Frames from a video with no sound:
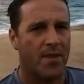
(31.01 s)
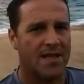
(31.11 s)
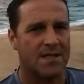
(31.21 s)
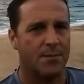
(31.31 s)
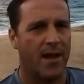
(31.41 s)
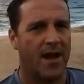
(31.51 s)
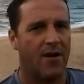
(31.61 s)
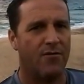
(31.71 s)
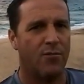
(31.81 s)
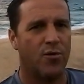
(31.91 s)
That's the
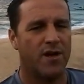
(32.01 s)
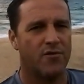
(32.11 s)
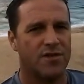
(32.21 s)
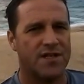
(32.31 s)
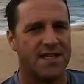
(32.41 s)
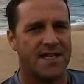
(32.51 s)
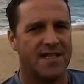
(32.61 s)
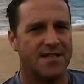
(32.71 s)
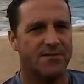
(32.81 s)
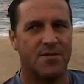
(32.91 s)
power of morning routines,